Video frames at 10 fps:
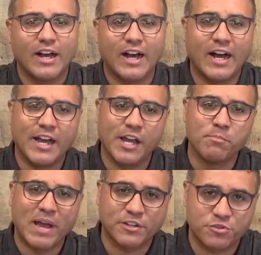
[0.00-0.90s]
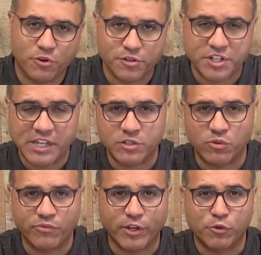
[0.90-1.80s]
Hi, I'm Pastor Ortiz
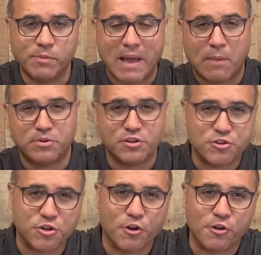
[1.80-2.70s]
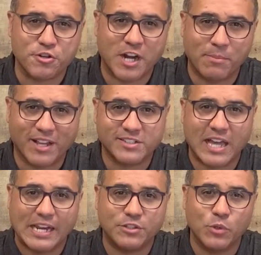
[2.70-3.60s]
with Victory Baptist Church, and I'm
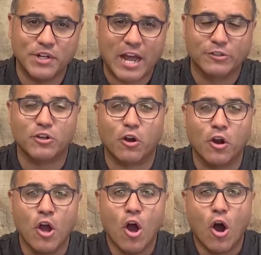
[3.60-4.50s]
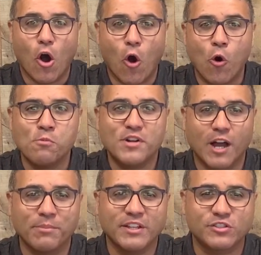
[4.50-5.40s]
excited to announce our
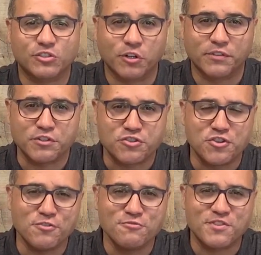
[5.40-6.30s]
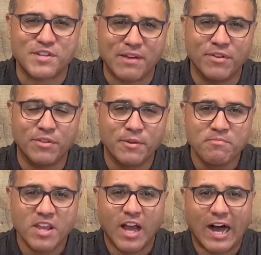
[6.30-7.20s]
homecoming service June 7th.
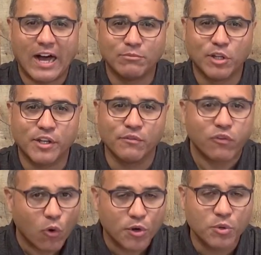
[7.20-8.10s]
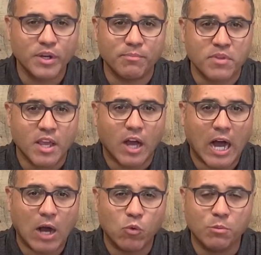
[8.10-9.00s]
I'm looking forward to it.
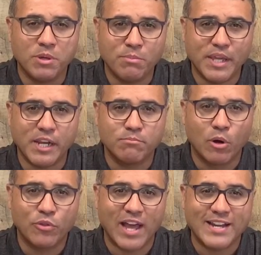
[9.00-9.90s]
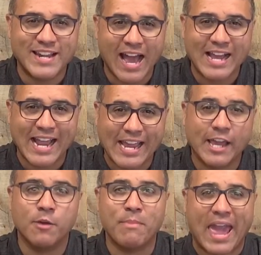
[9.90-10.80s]
We'll be meeting both at 9
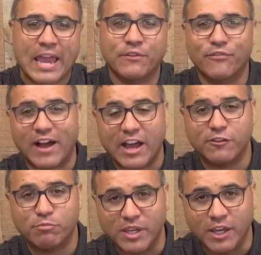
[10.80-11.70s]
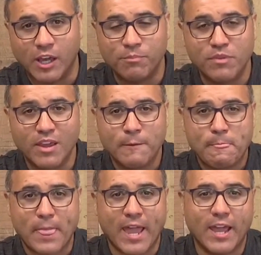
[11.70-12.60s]
a.m. and 5 p.m.,
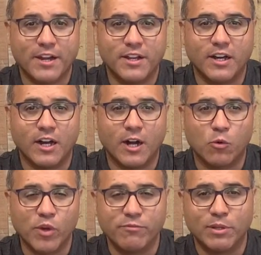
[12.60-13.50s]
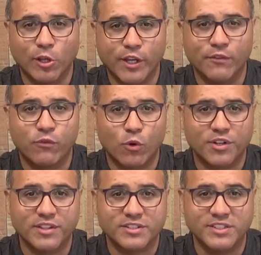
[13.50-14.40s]
and we've been looking forward
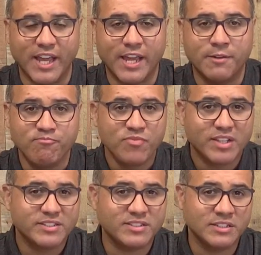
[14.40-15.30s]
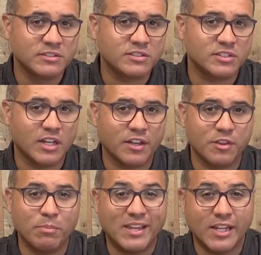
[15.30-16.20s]
to this day since
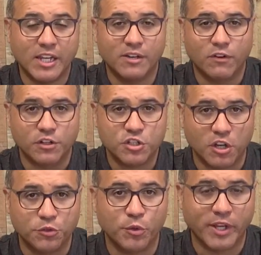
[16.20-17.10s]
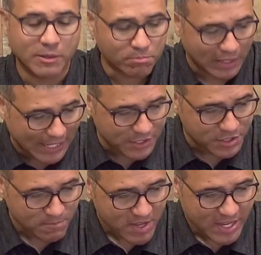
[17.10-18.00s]
the beginning of a sheltering in place.